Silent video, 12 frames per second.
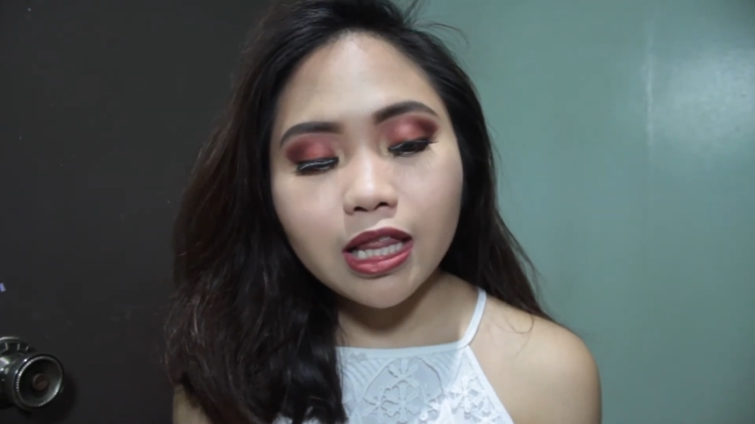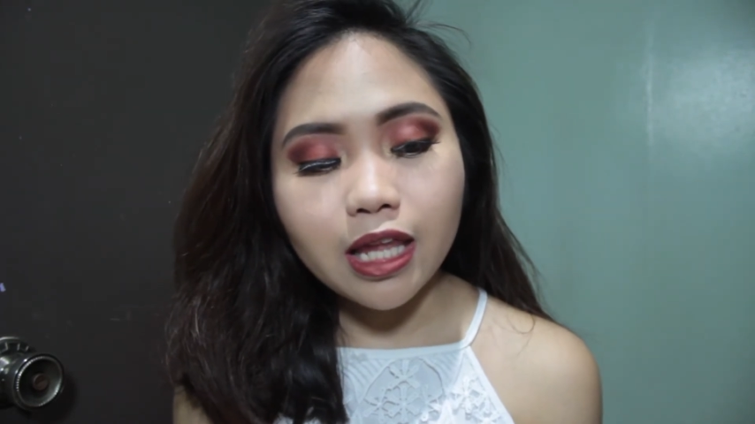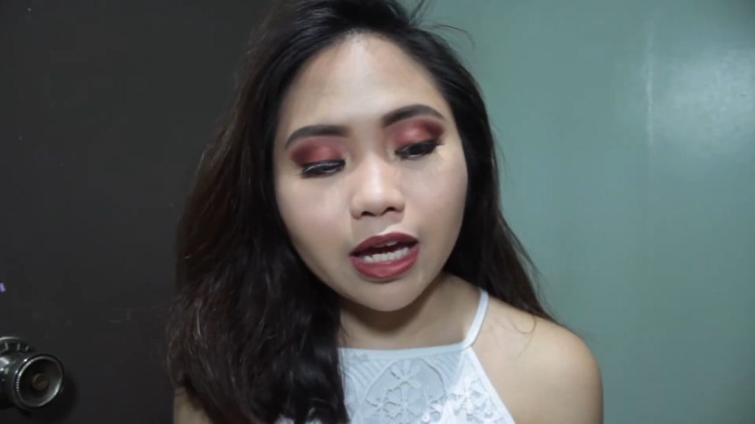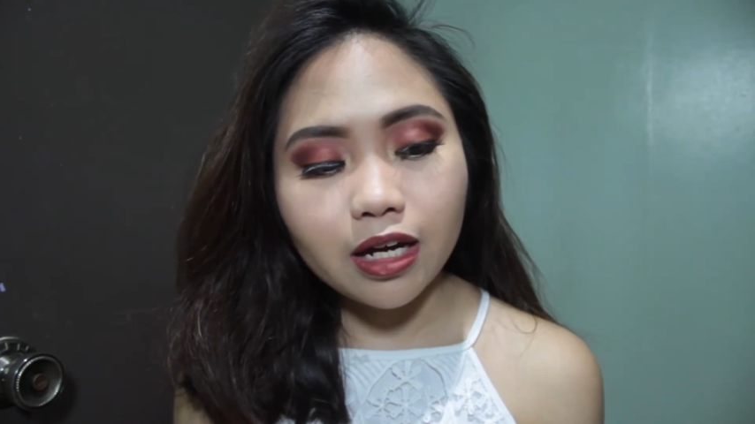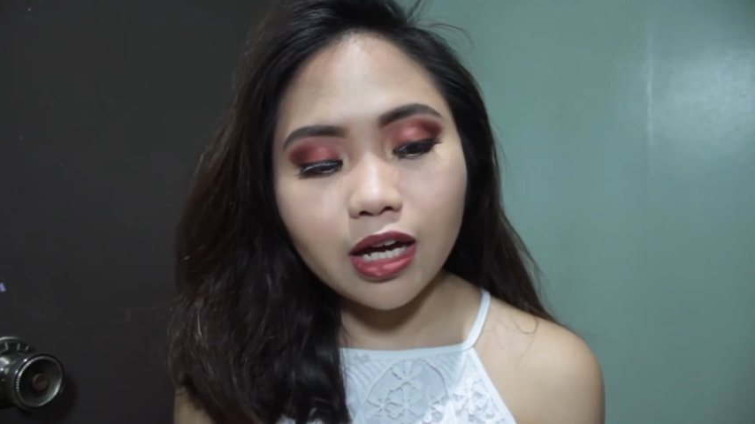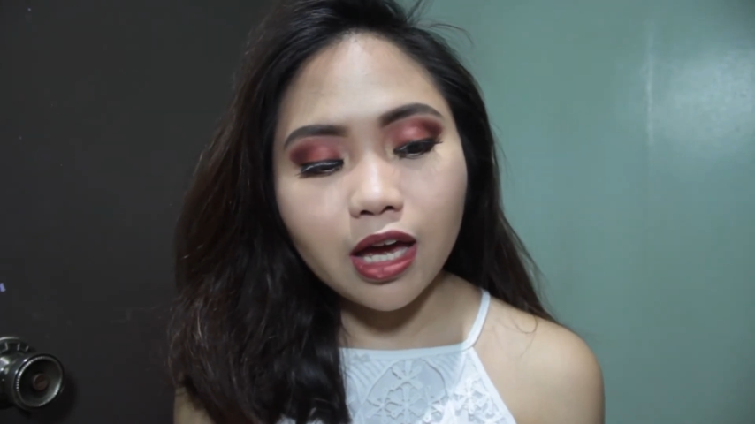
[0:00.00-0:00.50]

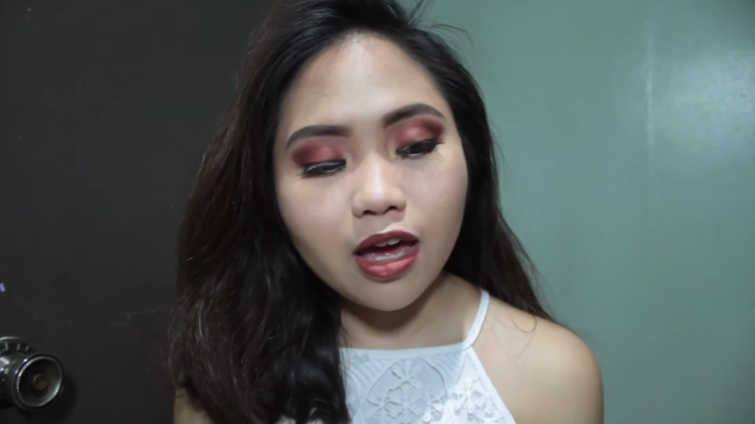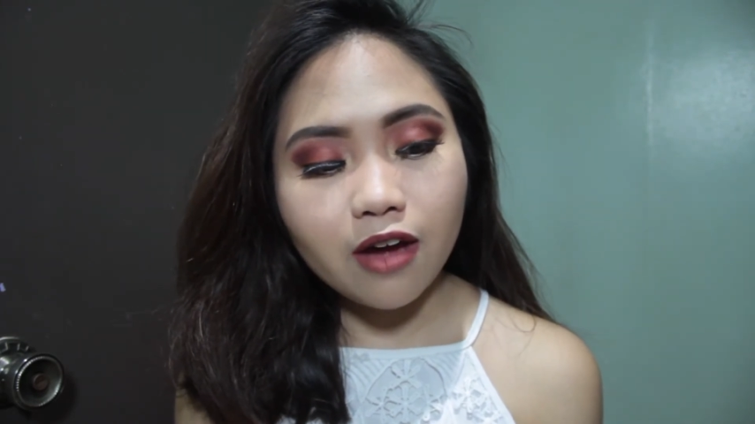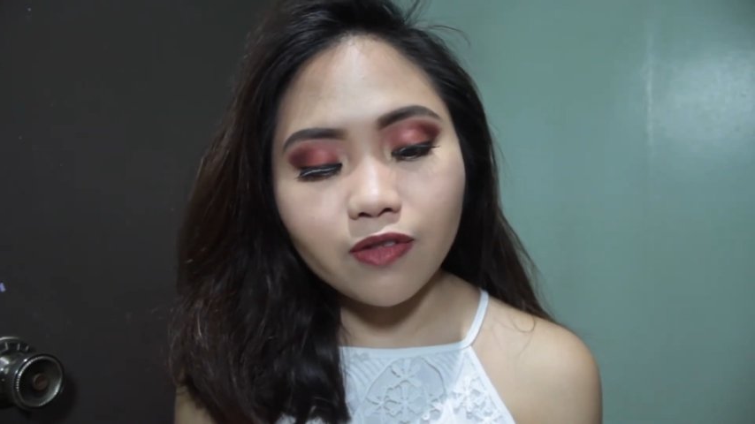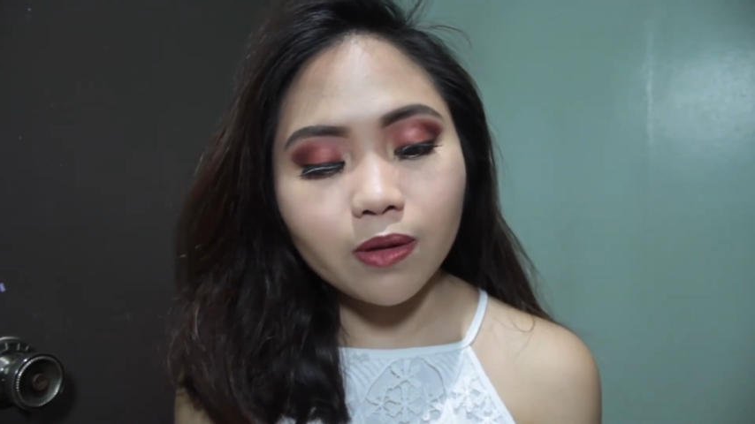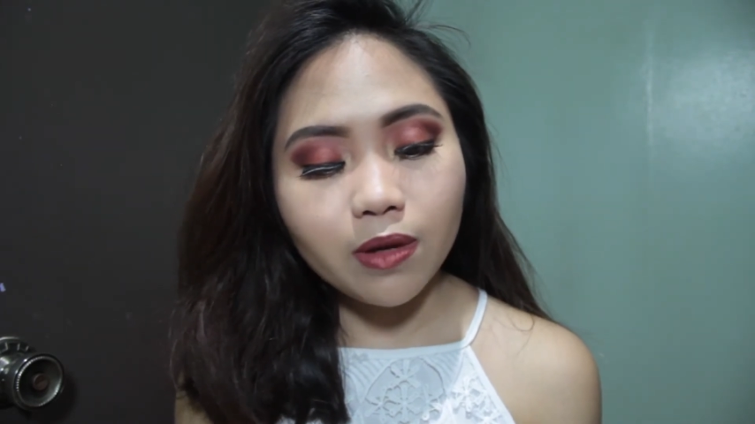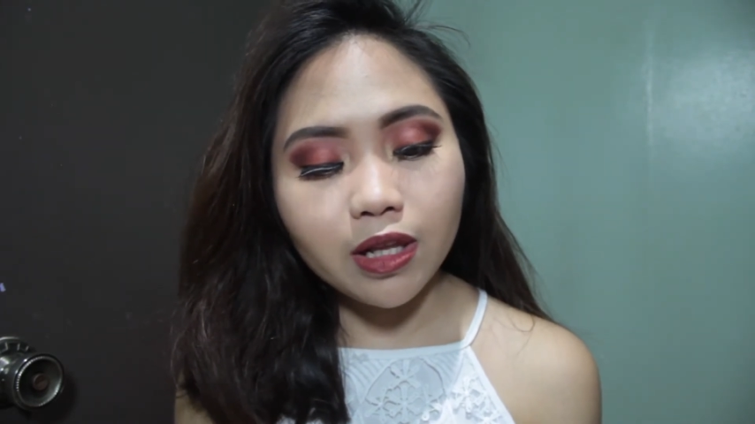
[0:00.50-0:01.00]
like
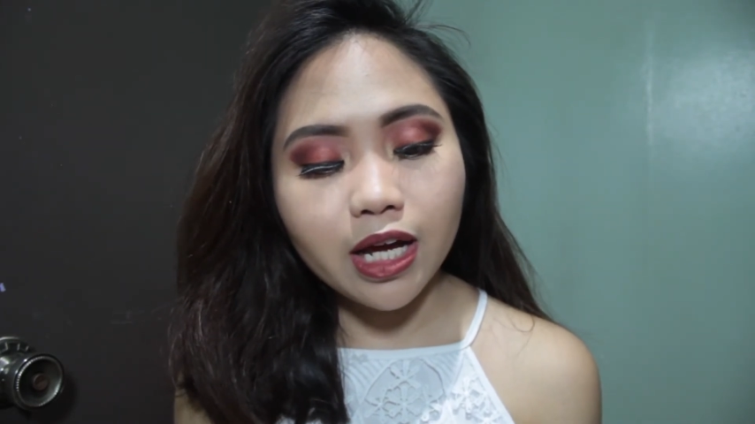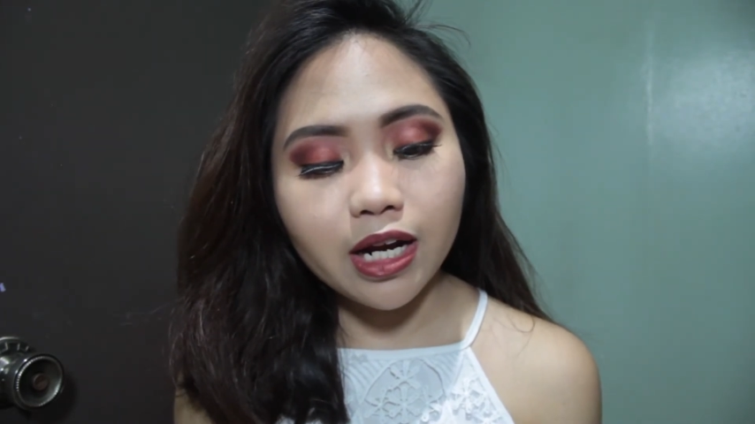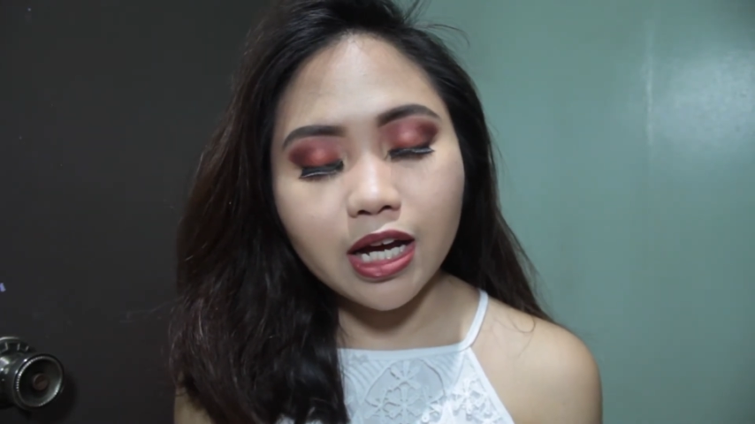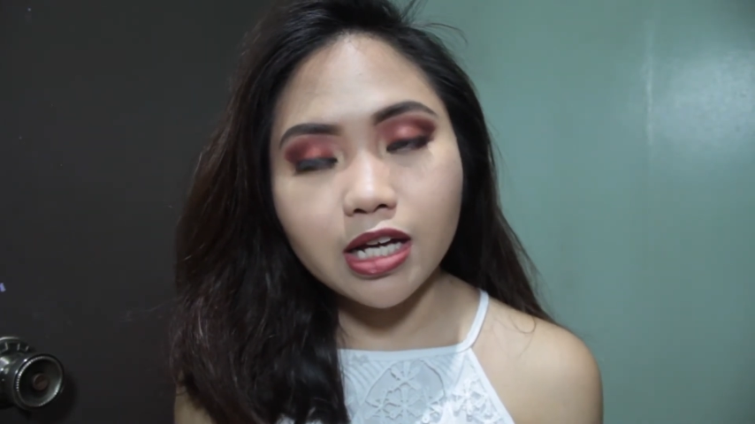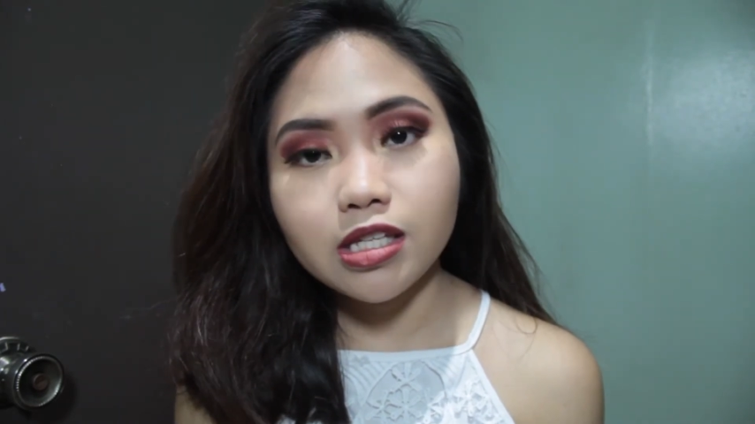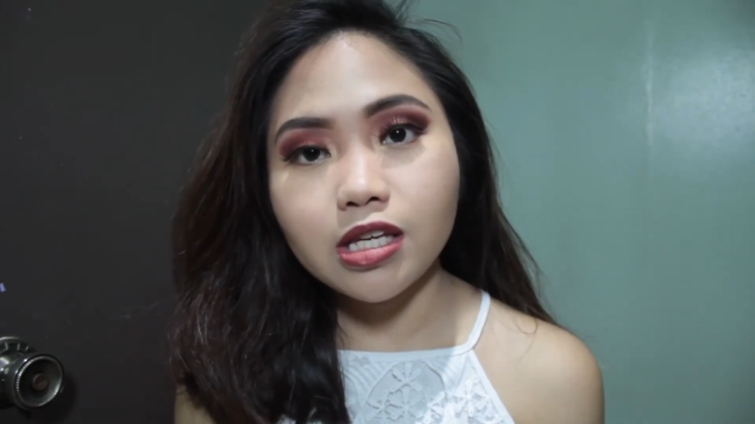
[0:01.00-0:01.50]

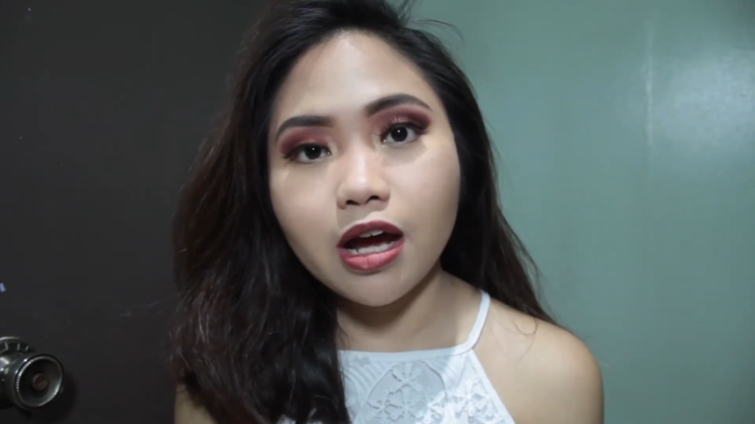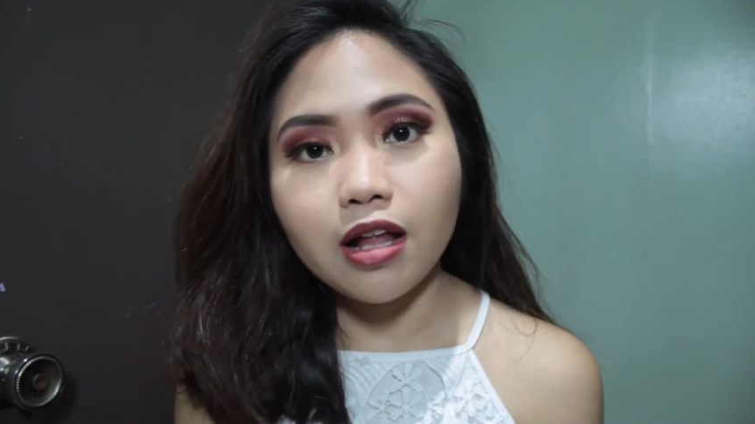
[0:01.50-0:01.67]
Bilena